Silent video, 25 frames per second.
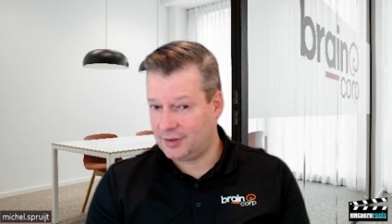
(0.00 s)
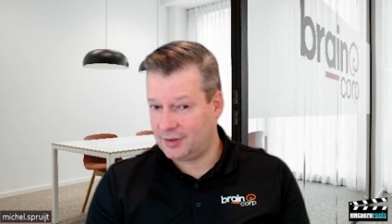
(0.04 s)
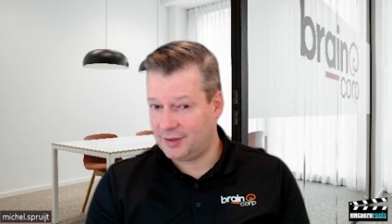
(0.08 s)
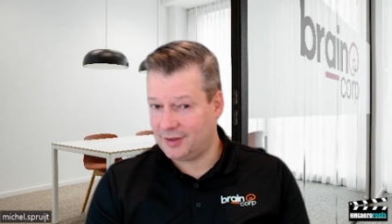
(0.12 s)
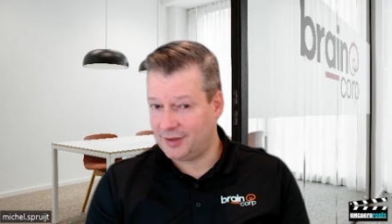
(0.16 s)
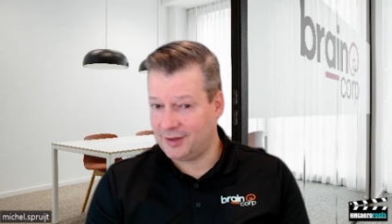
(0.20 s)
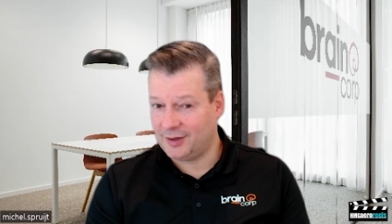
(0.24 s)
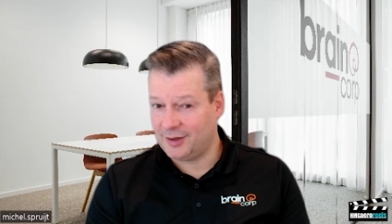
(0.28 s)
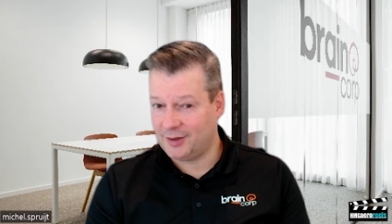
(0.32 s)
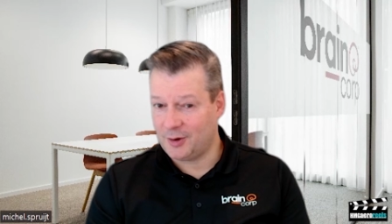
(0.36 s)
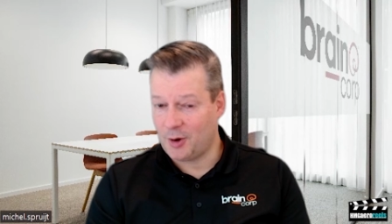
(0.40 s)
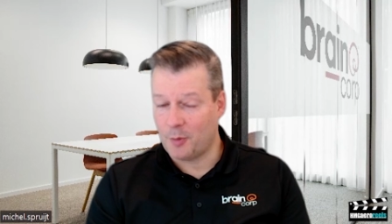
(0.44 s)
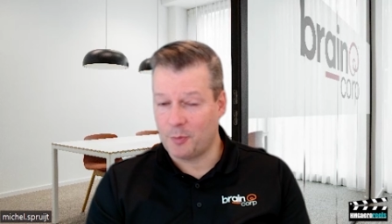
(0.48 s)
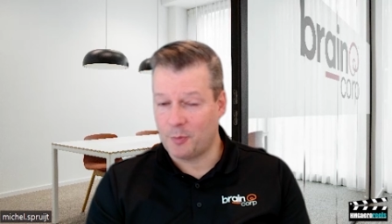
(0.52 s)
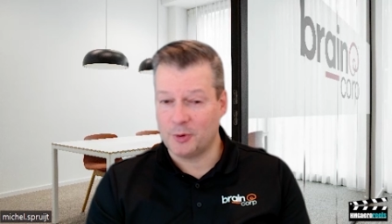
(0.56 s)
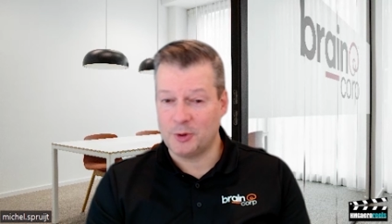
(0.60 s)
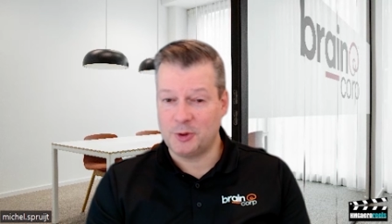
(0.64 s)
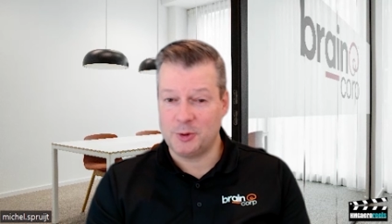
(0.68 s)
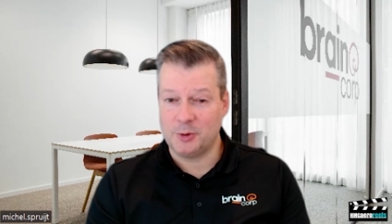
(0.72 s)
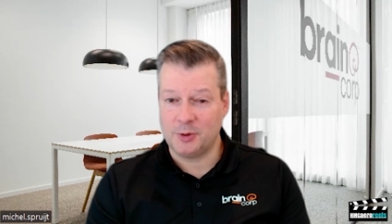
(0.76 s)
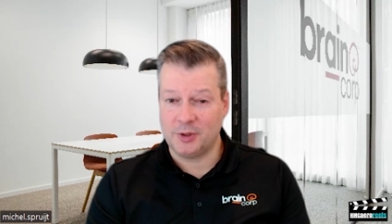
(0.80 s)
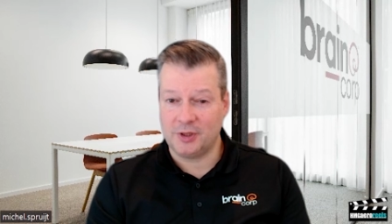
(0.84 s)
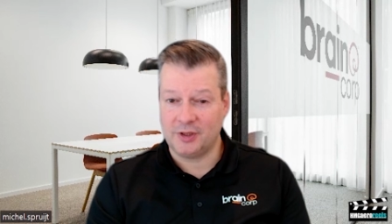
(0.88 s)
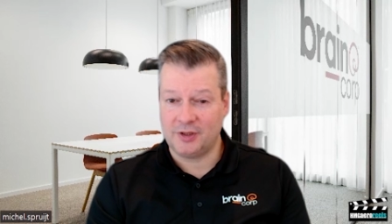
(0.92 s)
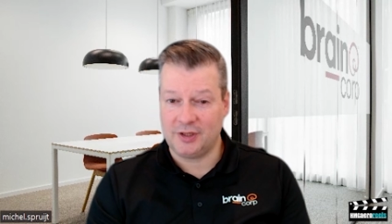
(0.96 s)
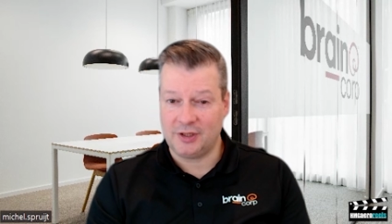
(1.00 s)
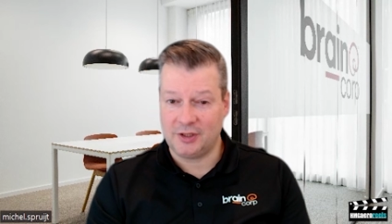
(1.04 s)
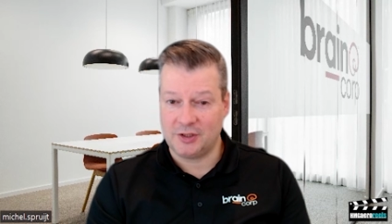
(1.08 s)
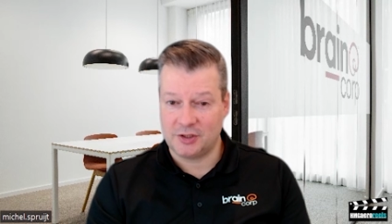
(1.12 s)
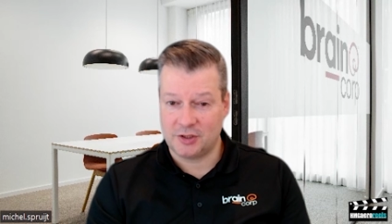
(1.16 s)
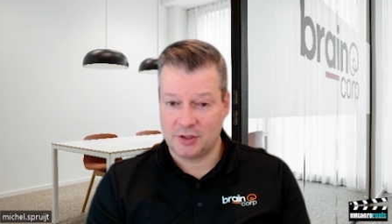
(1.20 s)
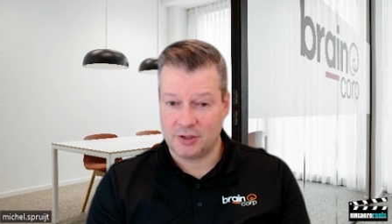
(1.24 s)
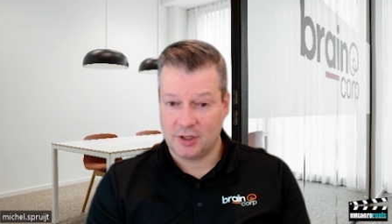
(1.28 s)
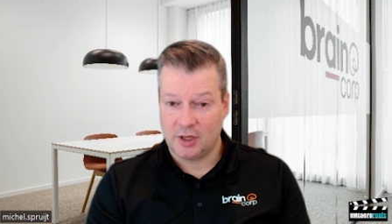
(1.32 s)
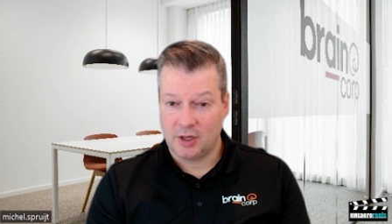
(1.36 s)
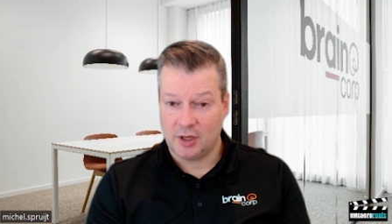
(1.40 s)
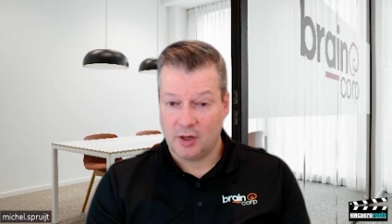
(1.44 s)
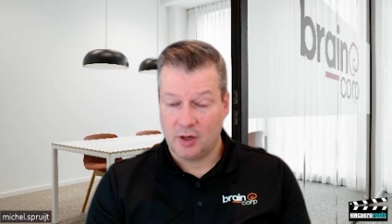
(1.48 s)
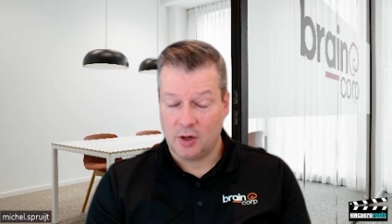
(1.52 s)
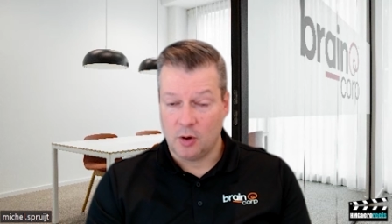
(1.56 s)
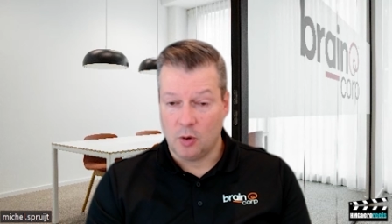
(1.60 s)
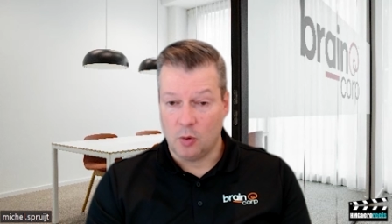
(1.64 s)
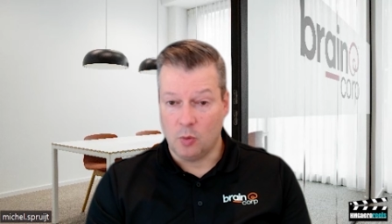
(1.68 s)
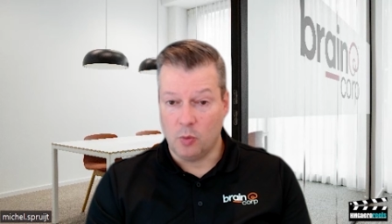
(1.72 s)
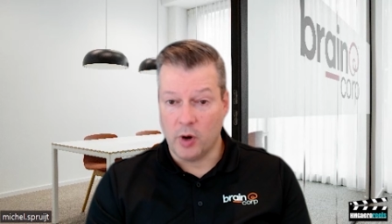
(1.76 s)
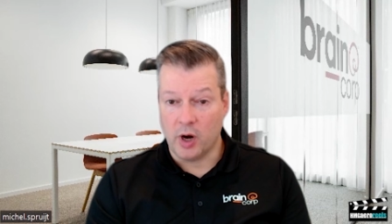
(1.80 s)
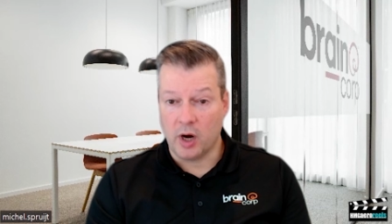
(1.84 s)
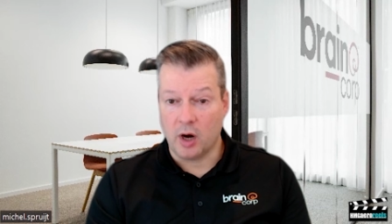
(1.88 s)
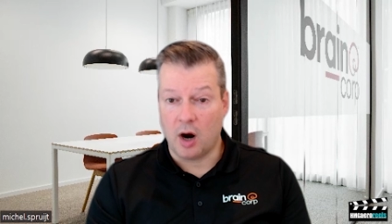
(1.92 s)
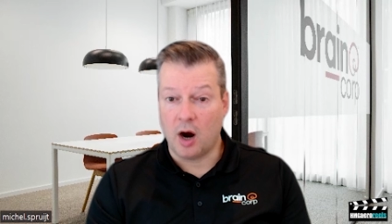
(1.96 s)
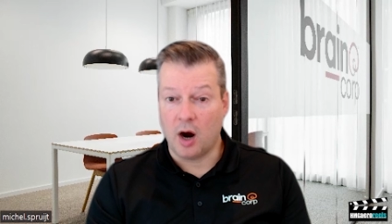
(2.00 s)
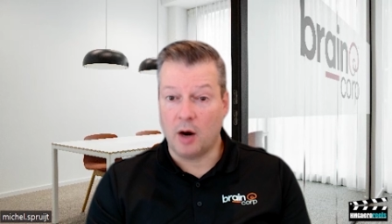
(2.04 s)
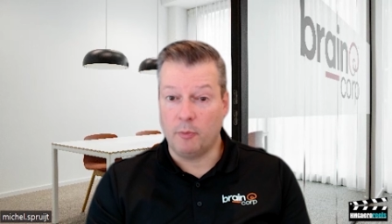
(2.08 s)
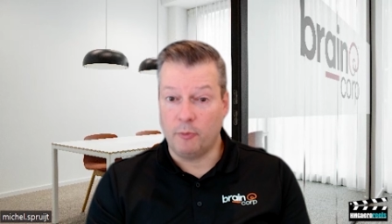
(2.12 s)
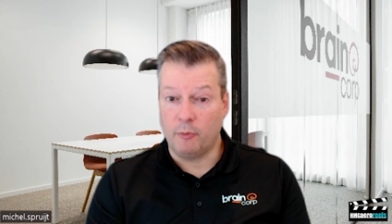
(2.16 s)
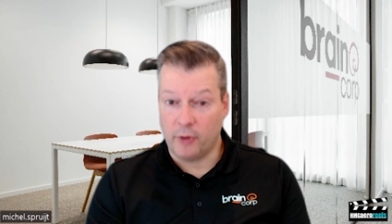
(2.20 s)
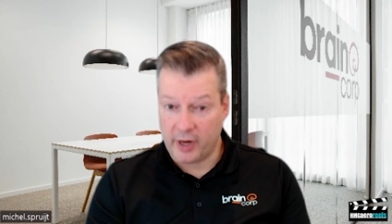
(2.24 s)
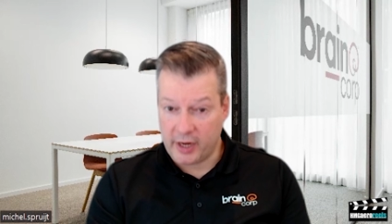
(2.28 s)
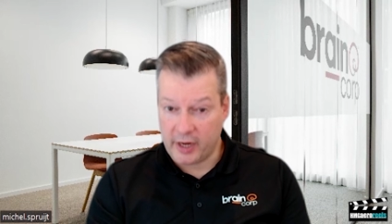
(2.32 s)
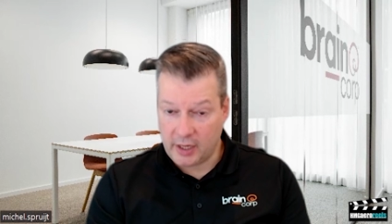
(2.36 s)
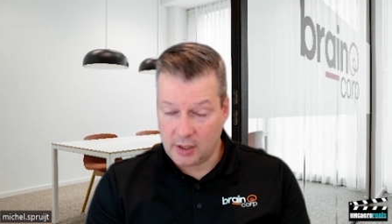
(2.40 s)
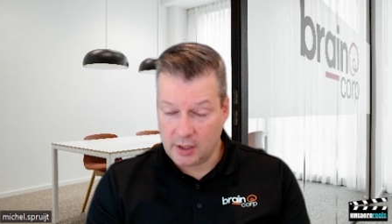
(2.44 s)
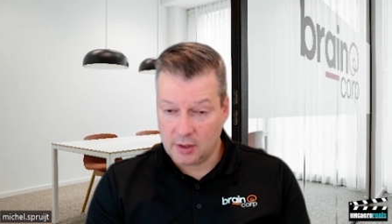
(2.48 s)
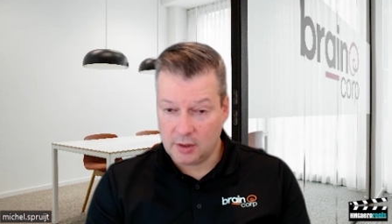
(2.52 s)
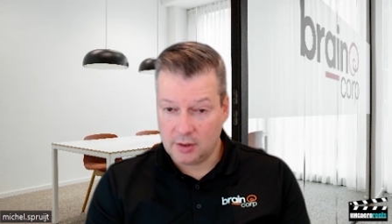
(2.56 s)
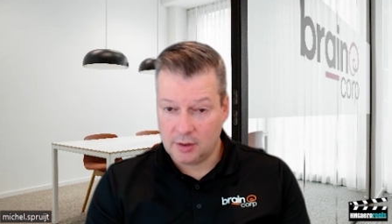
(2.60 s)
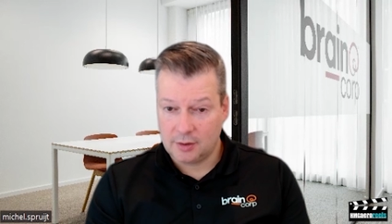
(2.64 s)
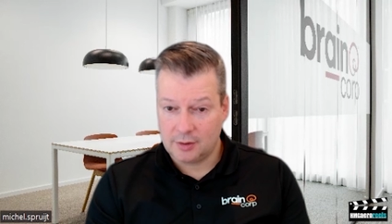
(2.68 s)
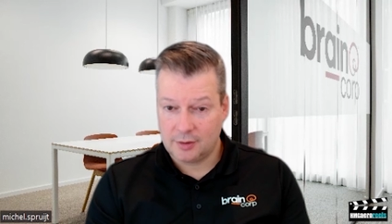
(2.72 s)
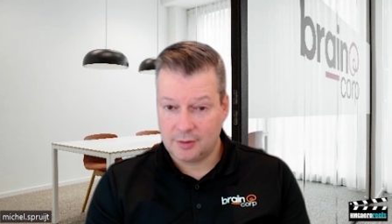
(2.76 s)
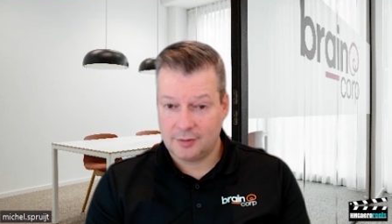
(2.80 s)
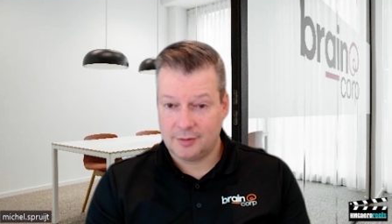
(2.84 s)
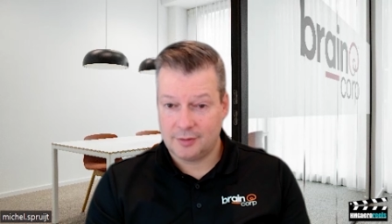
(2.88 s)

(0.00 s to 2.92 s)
opportunities where our brain